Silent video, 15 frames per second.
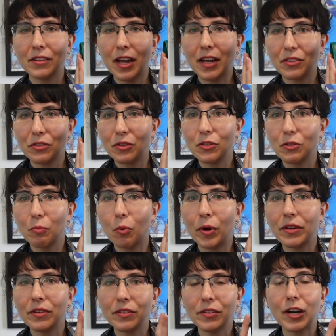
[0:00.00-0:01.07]
at this
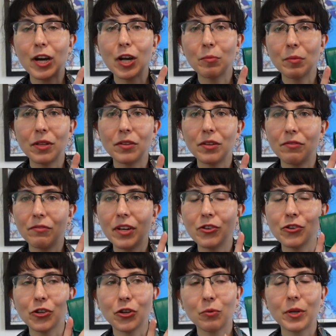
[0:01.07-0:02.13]
point in time in the
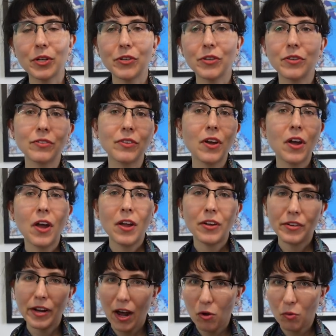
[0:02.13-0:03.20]
adventure, which is
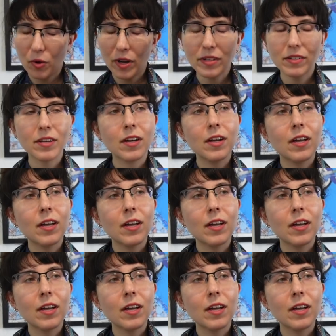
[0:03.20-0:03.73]
now what?